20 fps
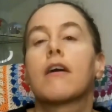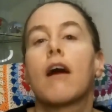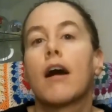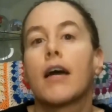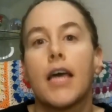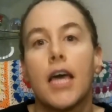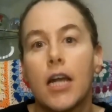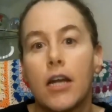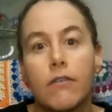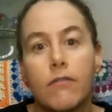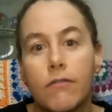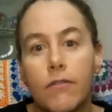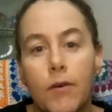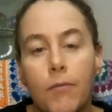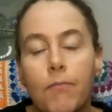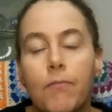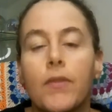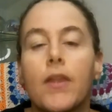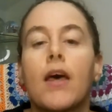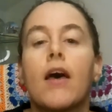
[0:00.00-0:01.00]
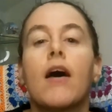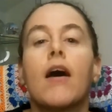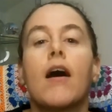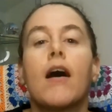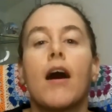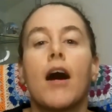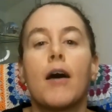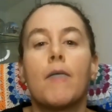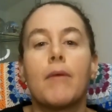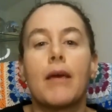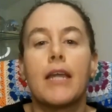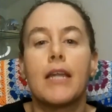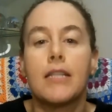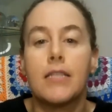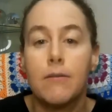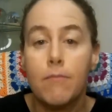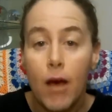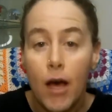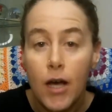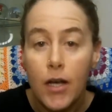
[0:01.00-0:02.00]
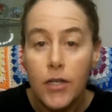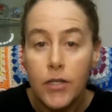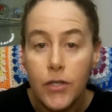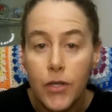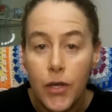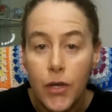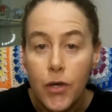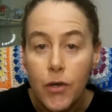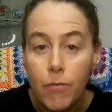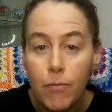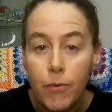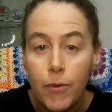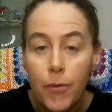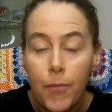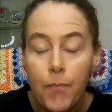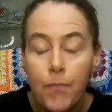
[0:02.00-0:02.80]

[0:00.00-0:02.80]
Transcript: Can't get enough of them. I made a tomato soup,